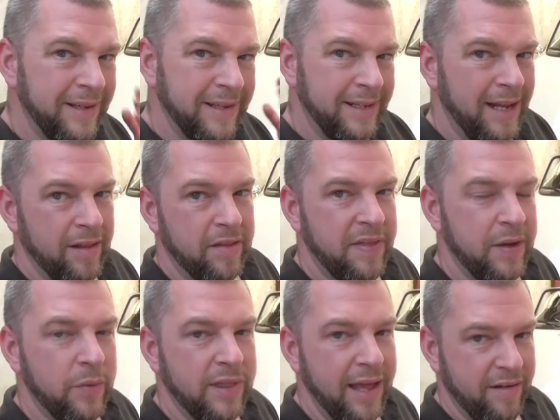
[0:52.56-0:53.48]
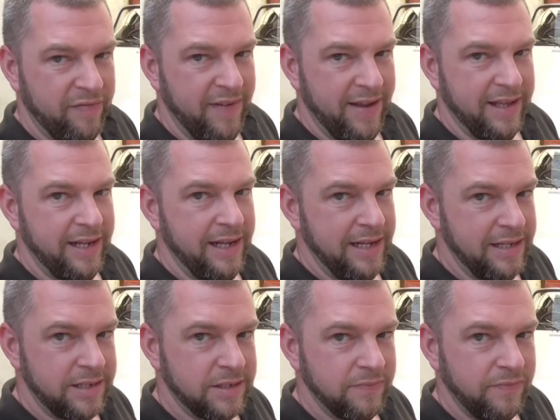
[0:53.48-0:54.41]
Now the thing with that fan
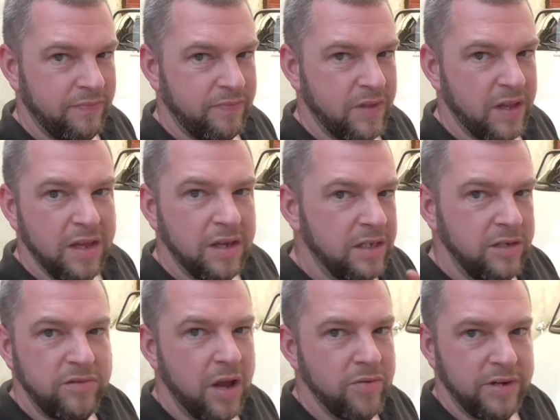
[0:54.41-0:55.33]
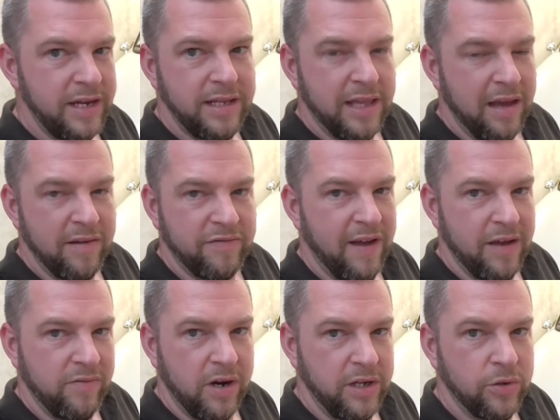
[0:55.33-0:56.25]
is, you don't need that
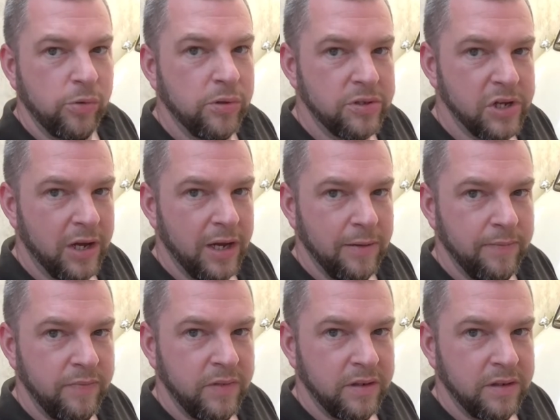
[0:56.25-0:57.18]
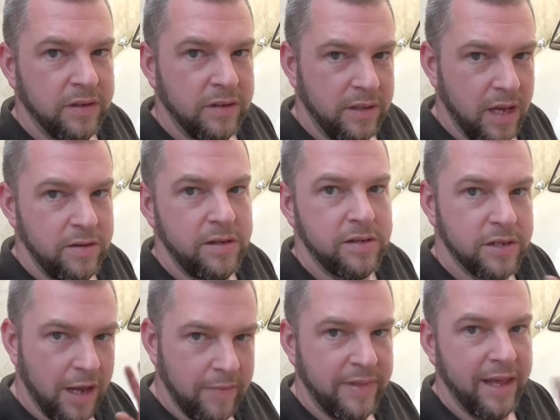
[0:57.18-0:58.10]
fan running all the time. The only
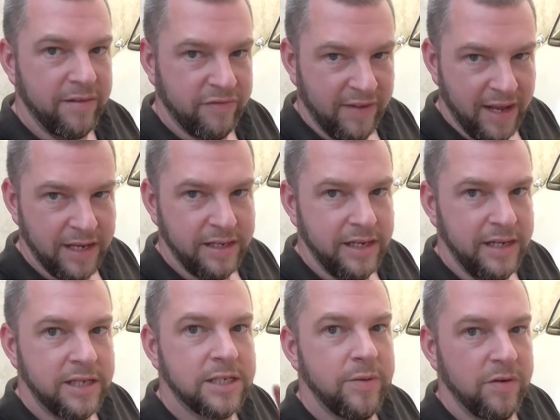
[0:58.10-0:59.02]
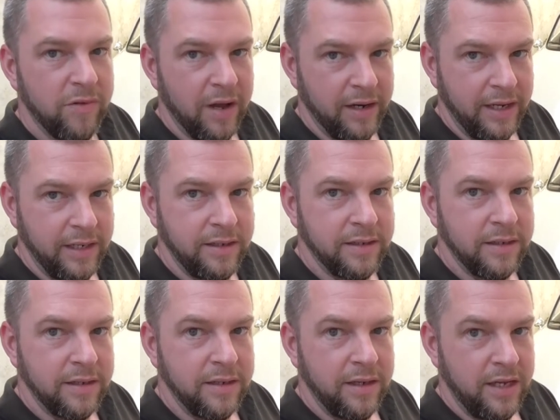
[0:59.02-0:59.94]
time that fan needs to be running
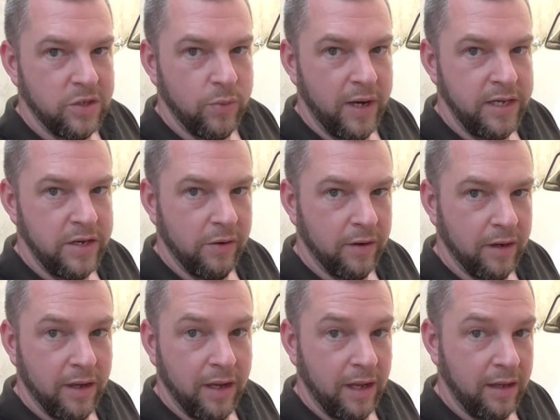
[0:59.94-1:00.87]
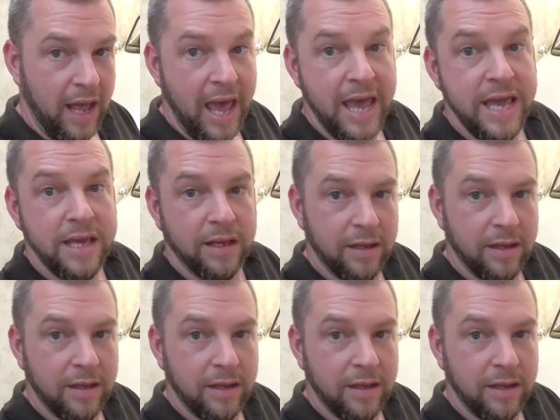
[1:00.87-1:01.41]
is when you're A,